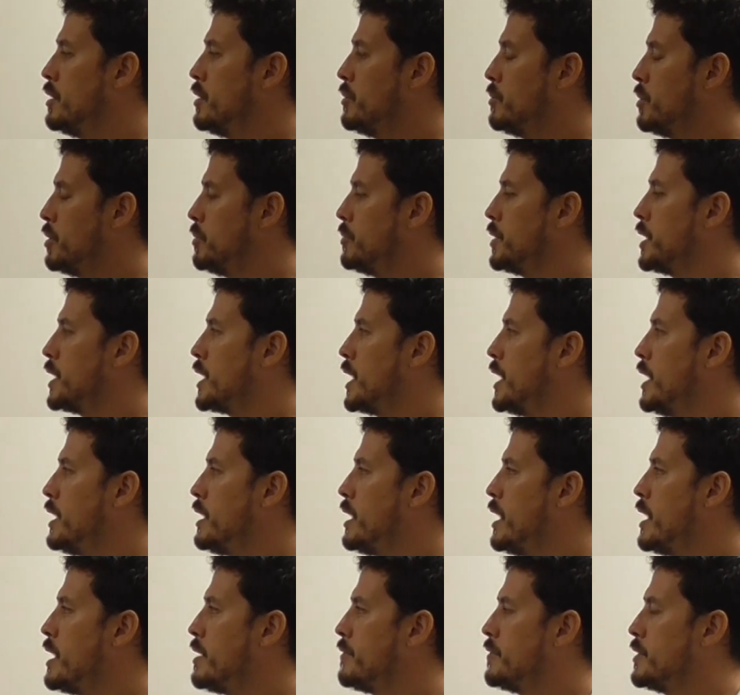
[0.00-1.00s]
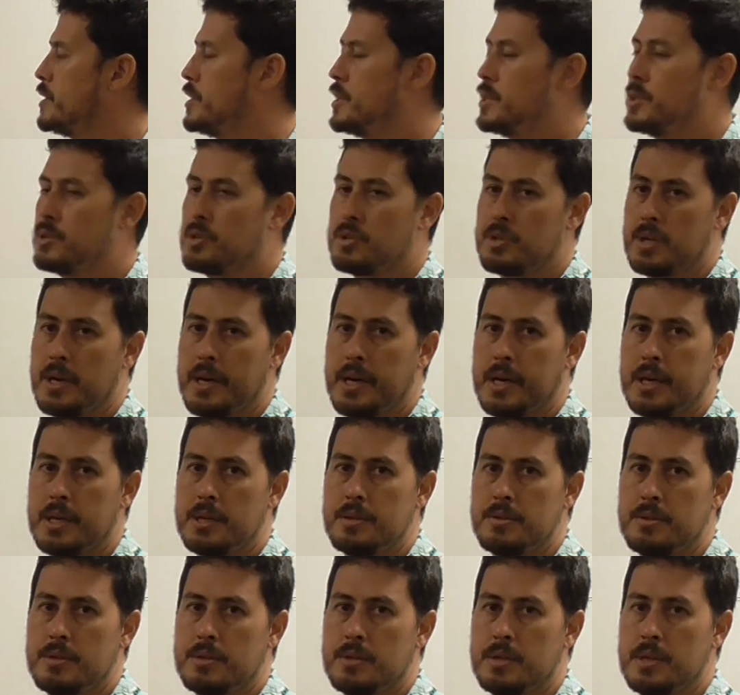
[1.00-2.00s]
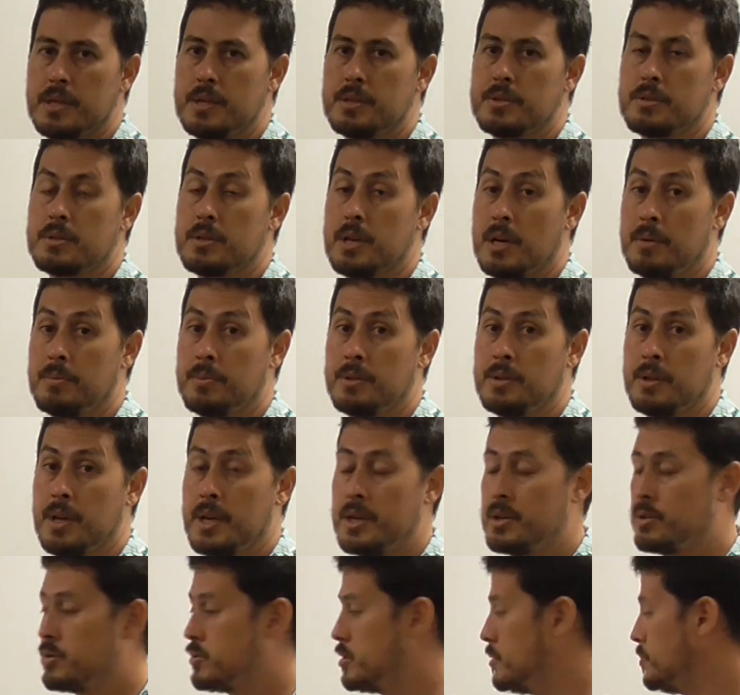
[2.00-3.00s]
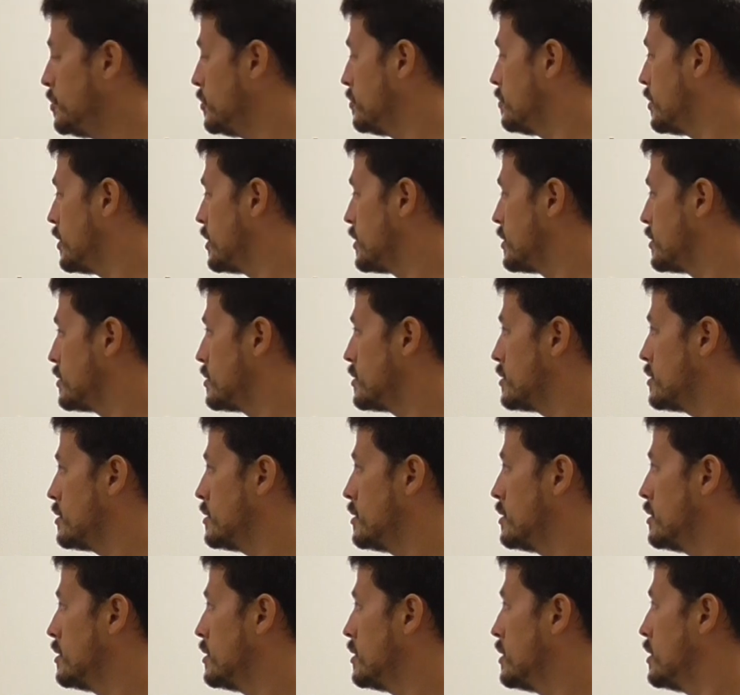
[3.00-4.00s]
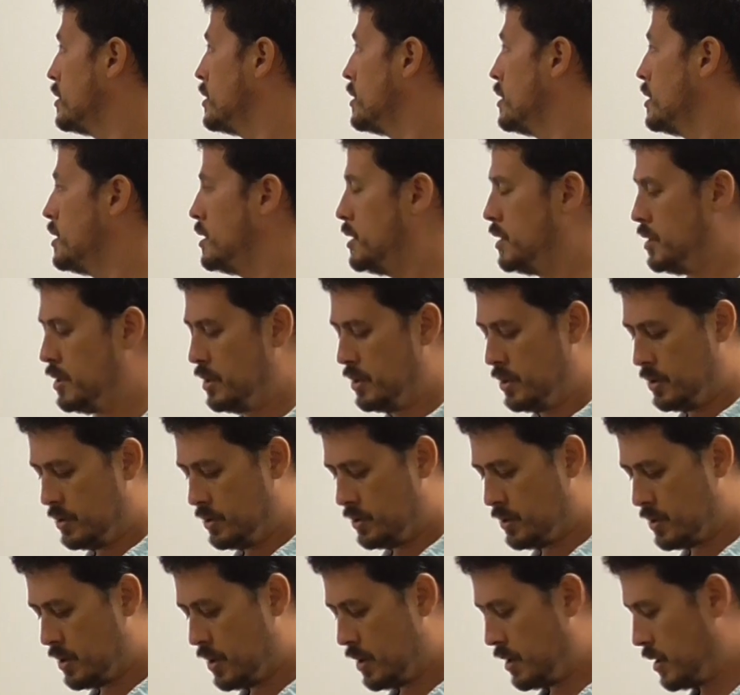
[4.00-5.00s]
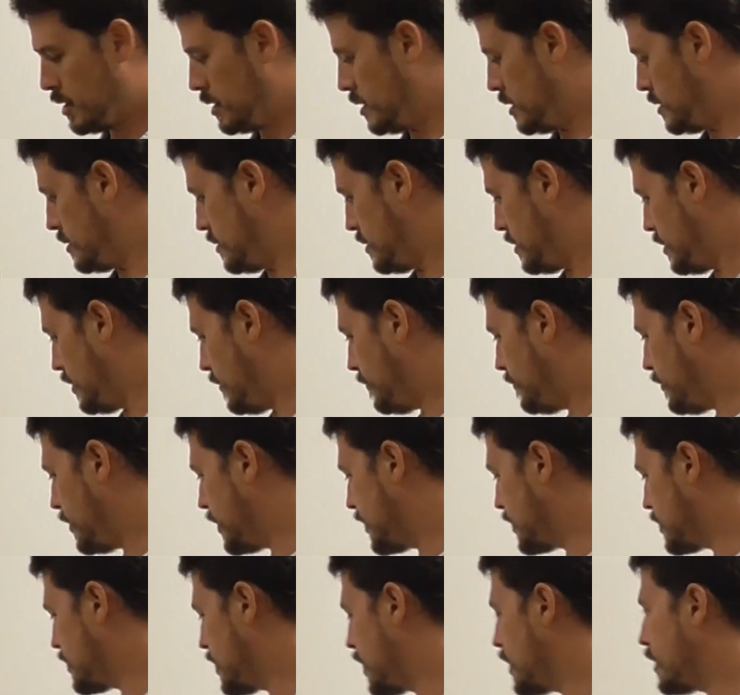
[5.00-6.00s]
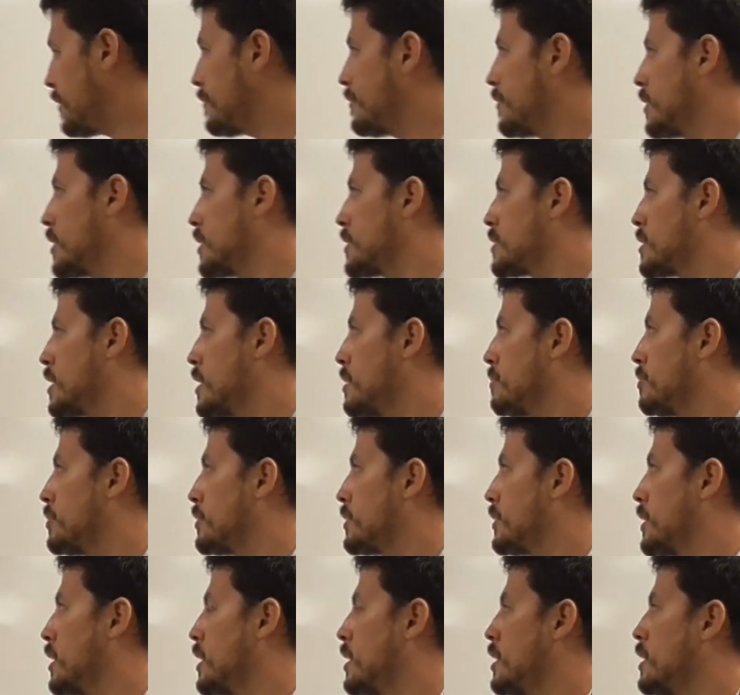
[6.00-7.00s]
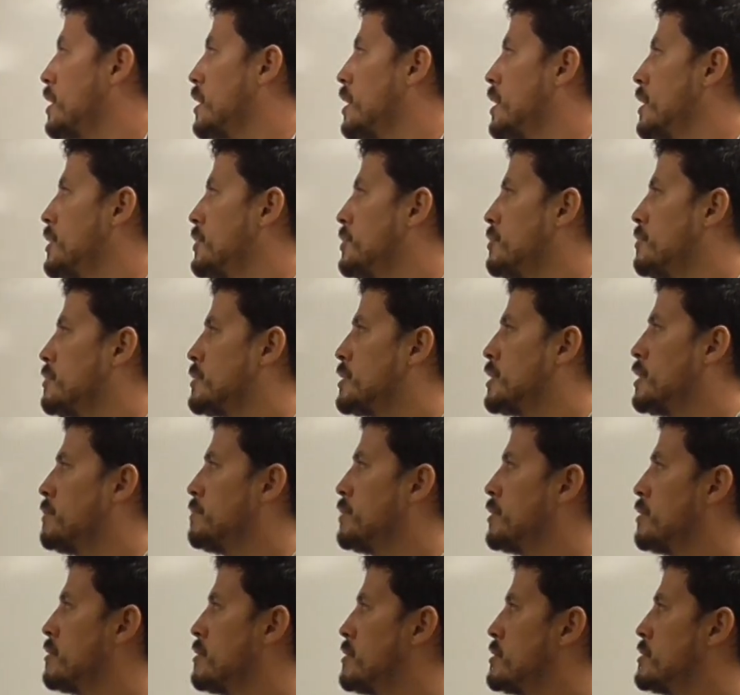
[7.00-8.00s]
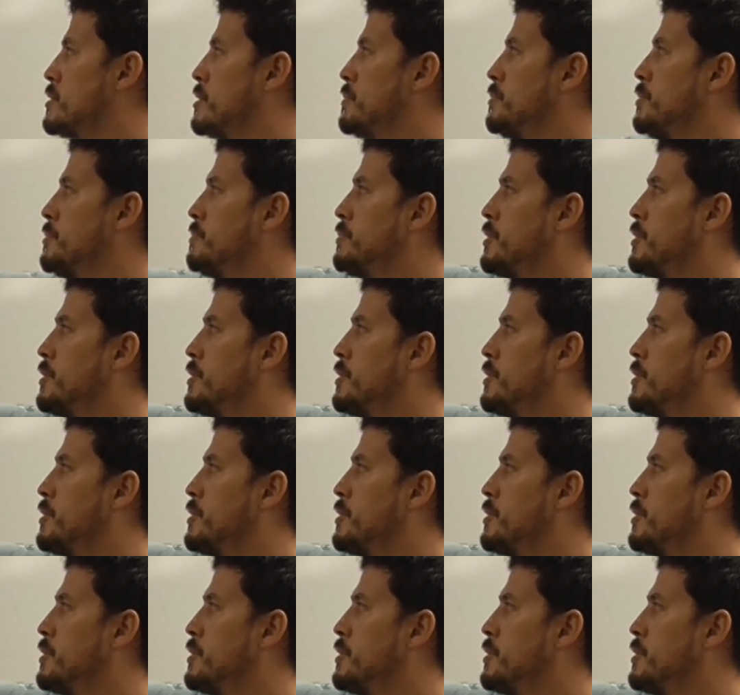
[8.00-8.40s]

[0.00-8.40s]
What we can have in these chains is double and triple bonds. So if I take, for example, you can't do a double or a triple